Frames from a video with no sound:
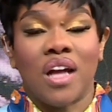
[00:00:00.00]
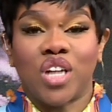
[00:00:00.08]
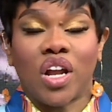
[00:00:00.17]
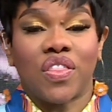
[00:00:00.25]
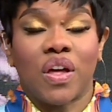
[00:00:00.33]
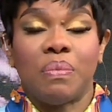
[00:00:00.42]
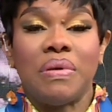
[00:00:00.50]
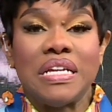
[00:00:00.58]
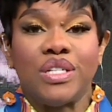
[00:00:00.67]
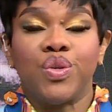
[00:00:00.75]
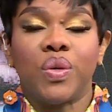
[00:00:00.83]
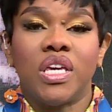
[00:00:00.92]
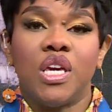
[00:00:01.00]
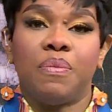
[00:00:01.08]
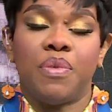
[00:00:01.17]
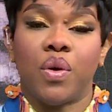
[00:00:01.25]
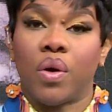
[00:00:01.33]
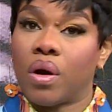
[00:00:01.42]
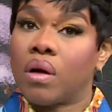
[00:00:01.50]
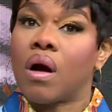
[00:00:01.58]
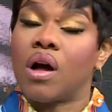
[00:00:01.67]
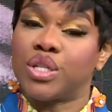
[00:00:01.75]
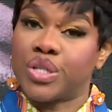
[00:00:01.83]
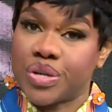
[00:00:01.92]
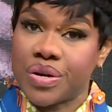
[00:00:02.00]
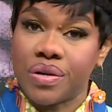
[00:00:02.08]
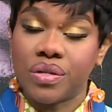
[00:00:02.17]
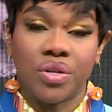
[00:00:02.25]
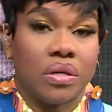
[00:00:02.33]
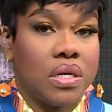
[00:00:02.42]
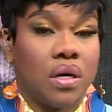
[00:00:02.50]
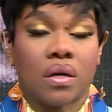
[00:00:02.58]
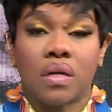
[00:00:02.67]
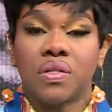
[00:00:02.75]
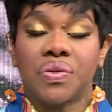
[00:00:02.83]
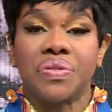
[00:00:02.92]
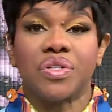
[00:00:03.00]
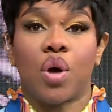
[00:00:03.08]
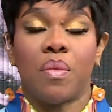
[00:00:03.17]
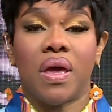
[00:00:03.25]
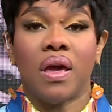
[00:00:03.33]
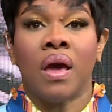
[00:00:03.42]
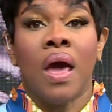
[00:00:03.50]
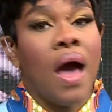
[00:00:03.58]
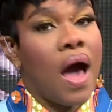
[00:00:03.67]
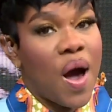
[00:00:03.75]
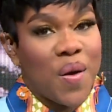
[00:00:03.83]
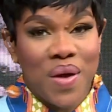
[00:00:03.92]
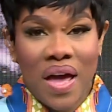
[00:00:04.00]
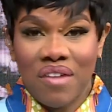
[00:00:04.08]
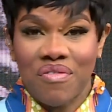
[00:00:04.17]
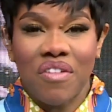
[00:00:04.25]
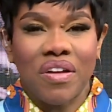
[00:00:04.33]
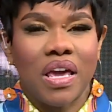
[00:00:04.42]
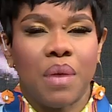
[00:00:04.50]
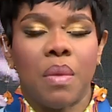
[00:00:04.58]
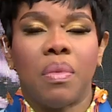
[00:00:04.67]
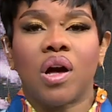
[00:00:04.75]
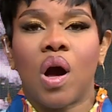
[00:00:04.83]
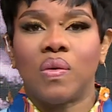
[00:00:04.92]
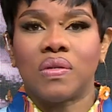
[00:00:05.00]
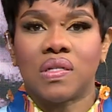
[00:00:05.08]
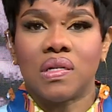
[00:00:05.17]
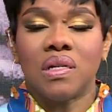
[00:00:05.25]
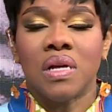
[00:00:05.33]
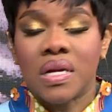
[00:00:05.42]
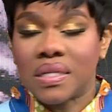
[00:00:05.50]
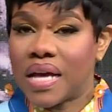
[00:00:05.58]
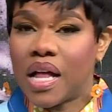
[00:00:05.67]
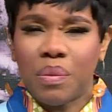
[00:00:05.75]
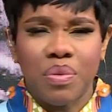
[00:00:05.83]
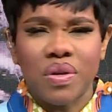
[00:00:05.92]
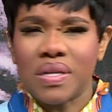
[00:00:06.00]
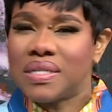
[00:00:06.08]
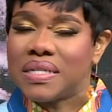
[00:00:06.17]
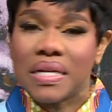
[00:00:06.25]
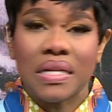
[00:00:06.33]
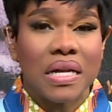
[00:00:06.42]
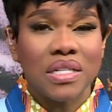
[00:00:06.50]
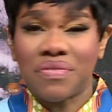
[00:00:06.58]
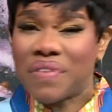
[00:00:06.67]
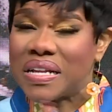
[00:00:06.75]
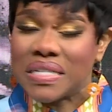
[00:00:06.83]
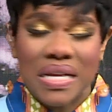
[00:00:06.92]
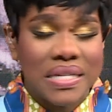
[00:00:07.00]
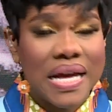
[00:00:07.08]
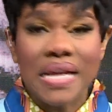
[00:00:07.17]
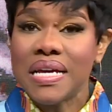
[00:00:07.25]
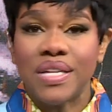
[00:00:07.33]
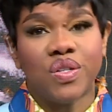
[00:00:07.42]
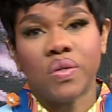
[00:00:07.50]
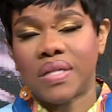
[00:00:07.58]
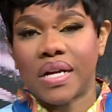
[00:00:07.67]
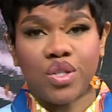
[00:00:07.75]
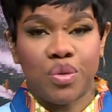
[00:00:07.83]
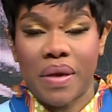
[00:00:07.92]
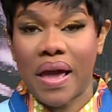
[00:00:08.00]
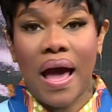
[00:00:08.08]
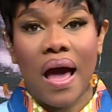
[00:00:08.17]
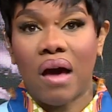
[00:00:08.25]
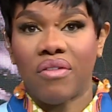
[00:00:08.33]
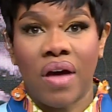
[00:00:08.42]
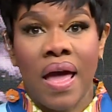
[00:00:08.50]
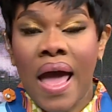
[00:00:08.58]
Jonathan, please do keep your concerns, your legal concerns coming. We have very capable counsel to help you distill and to ventilate any issues that you may have.